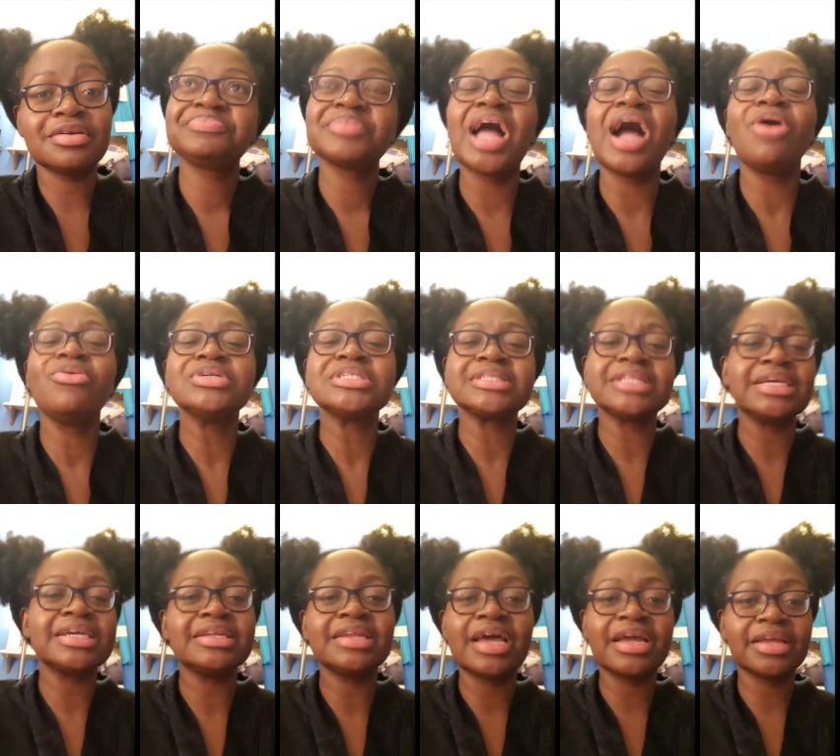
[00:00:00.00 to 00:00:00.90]
I was
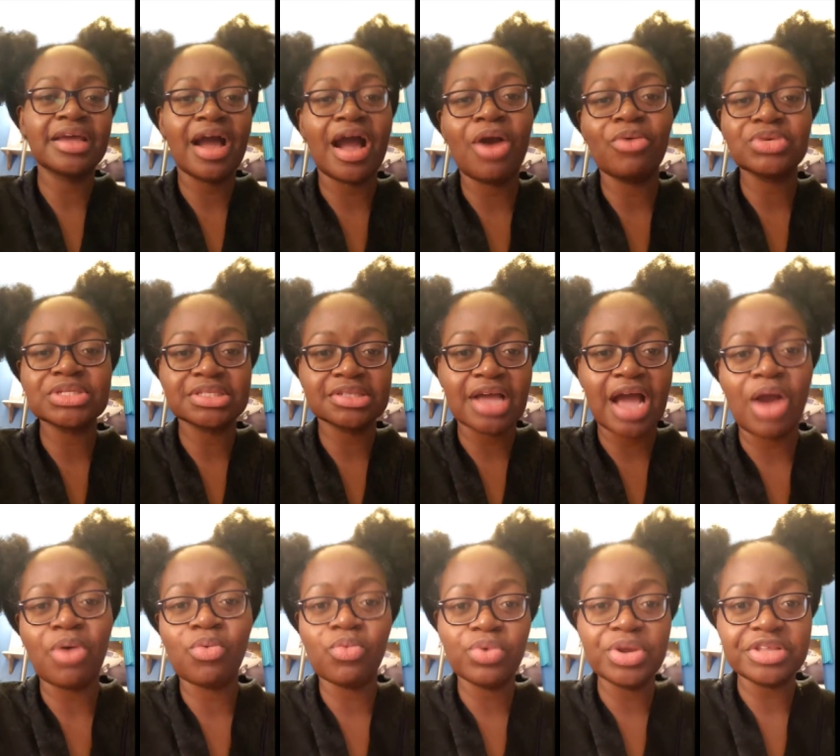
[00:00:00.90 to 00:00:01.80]
thinking that God was
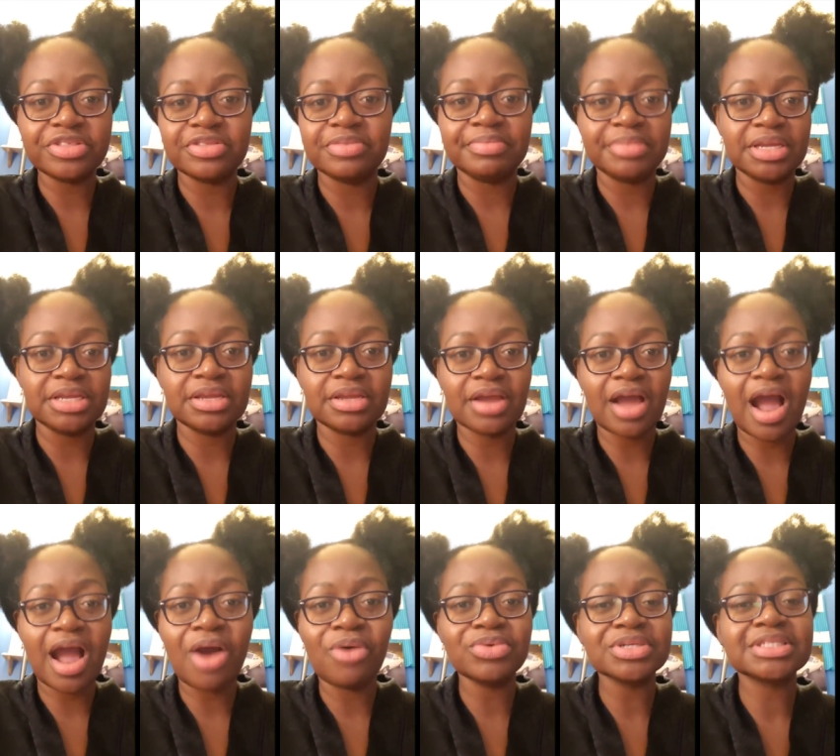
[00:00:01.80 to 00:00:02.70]
not with me.
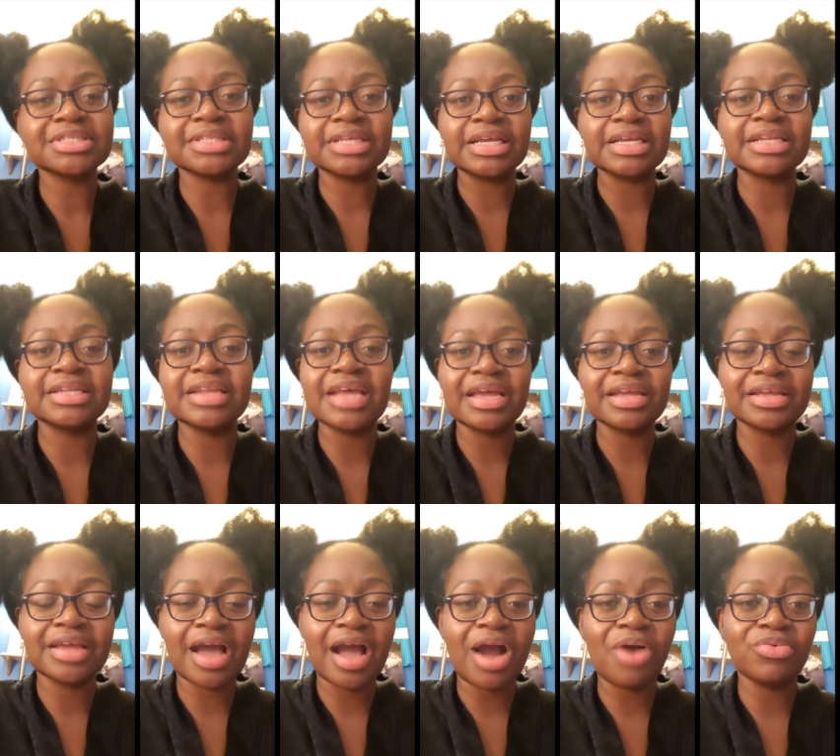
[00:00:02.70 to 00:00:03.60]
I was thinking that
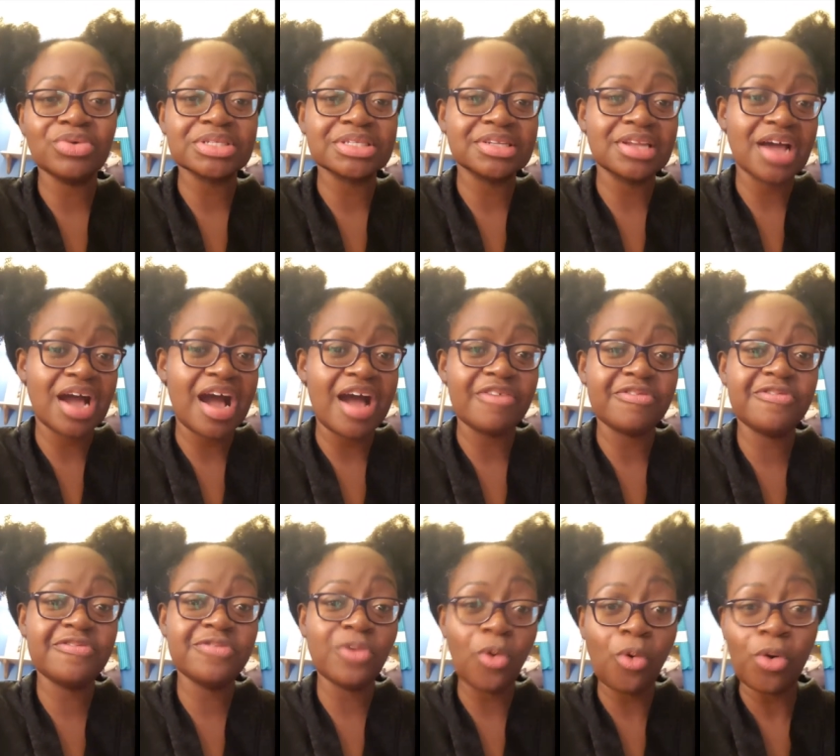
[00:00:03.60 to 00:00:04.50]
God was not
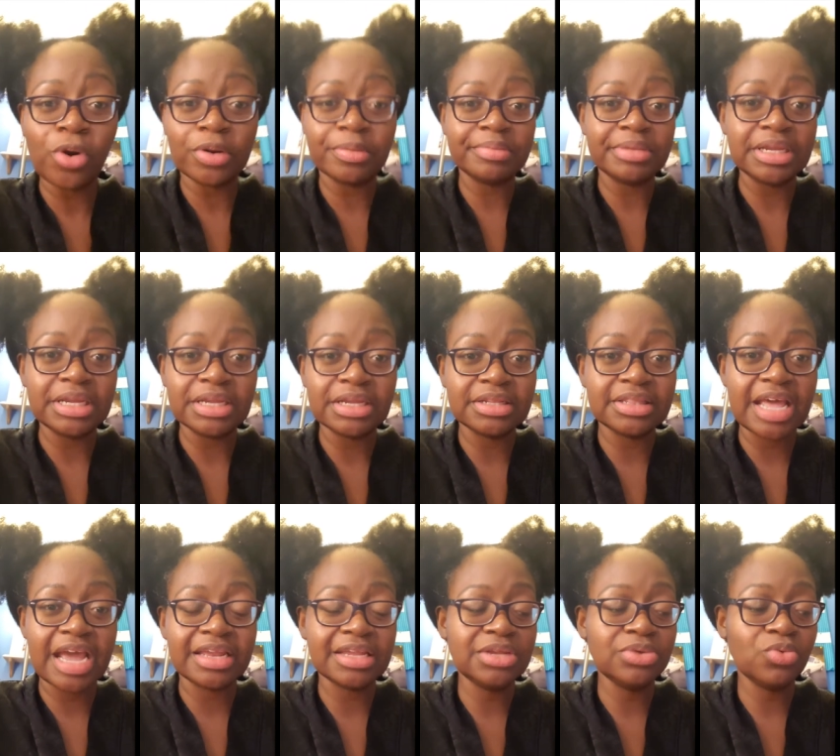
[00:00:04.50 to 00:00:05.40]
for me,
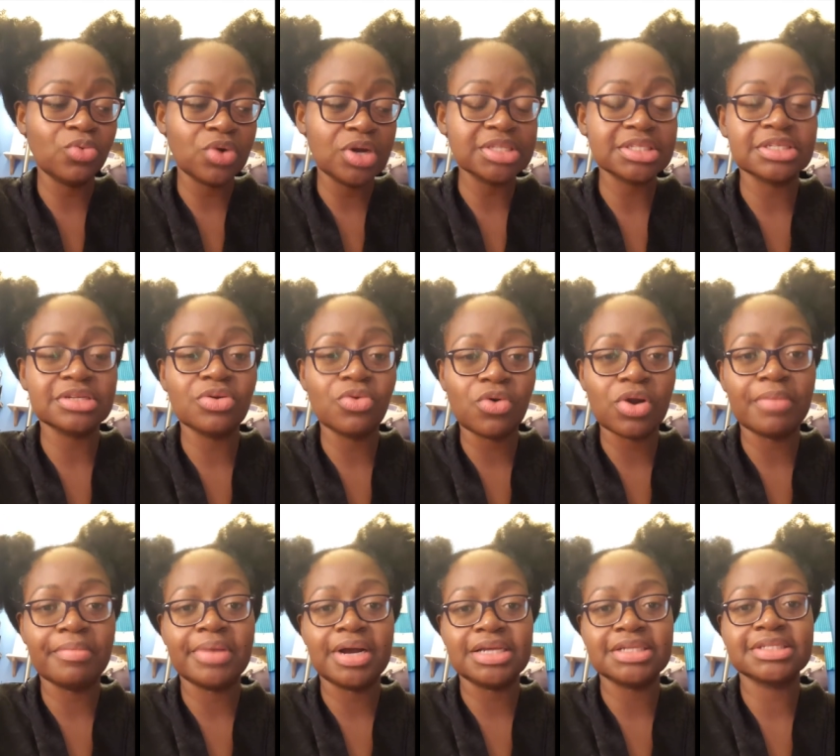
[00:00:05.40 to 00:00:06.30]
that he wasn't
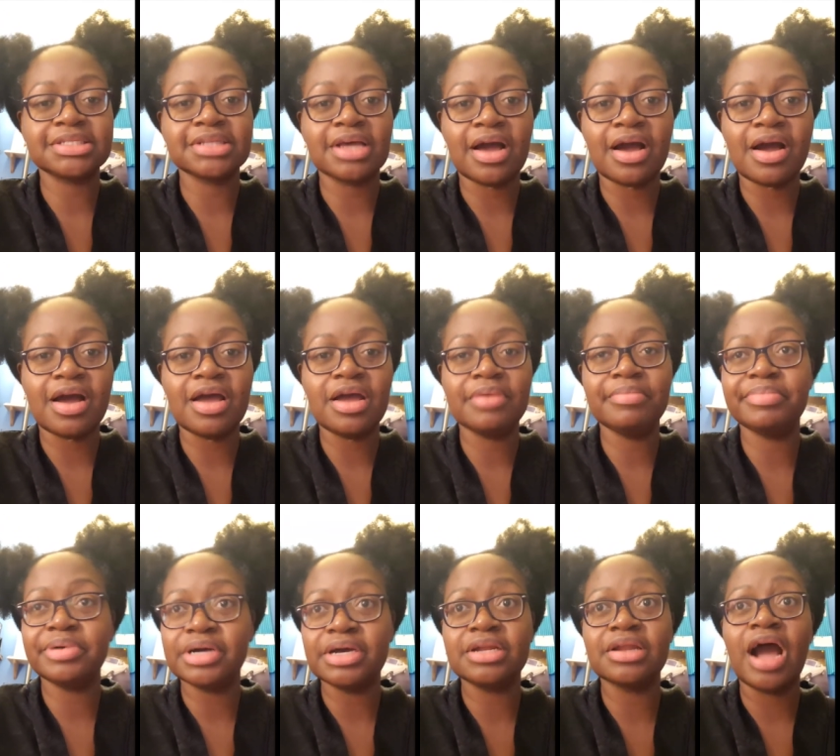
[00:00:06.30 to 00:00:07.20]
on my side.
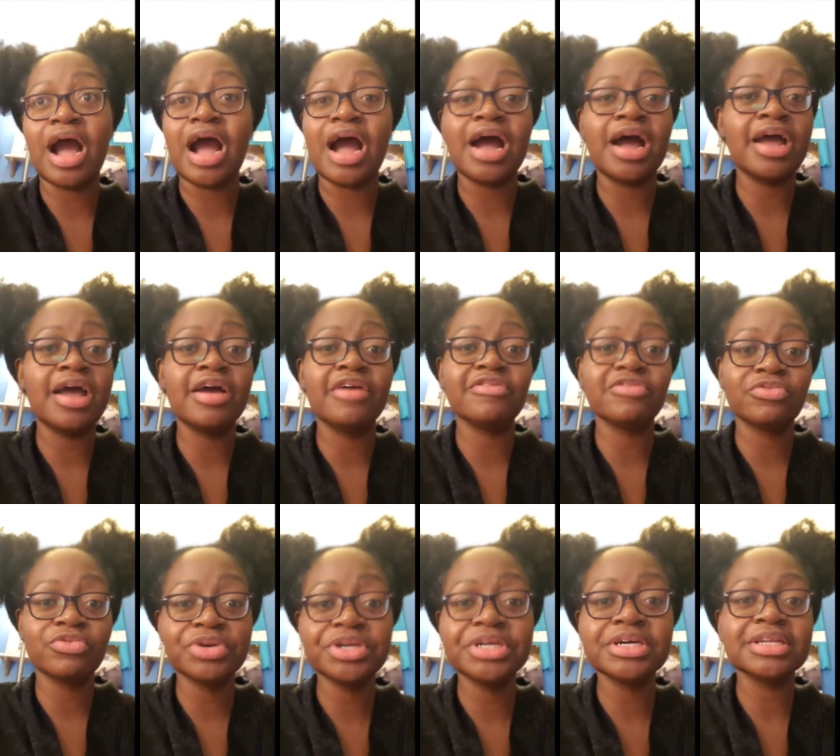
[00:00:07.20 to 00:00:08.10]
But I have
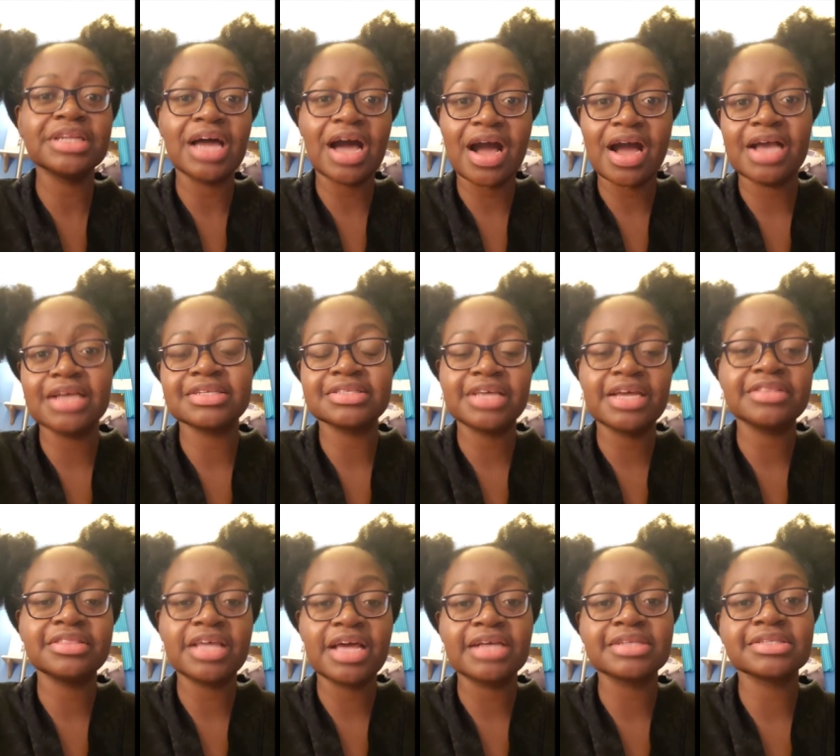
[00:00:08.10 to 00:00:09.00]
realized
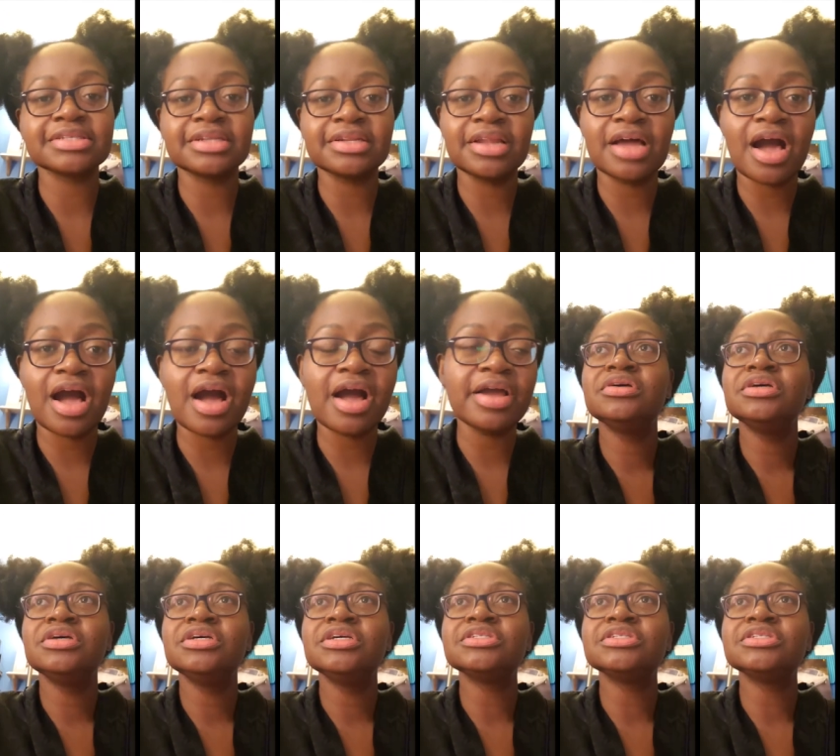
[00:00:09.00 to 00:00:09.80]
that that's a lie.